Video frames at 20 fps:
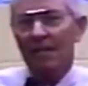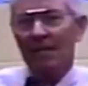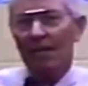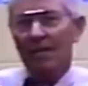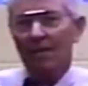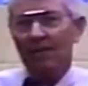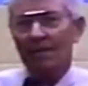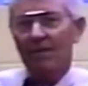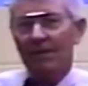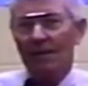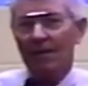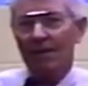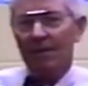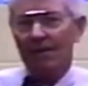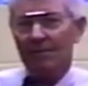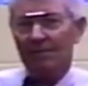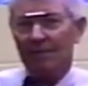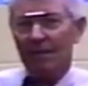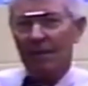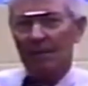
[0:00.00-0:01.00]
And
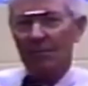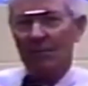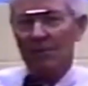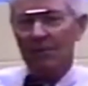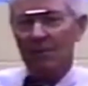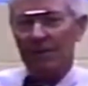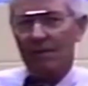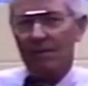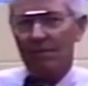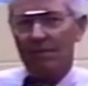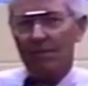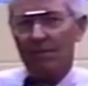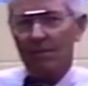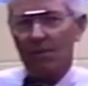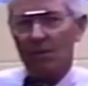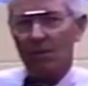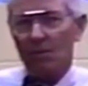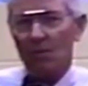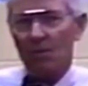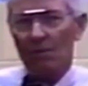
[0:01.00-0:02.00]
uh, I'm looking
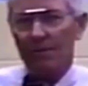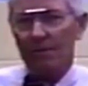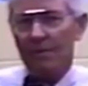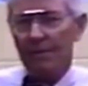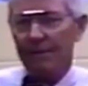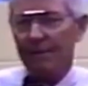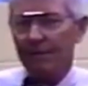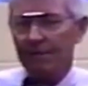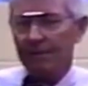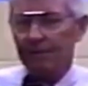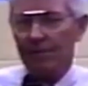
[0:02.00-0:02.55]
forward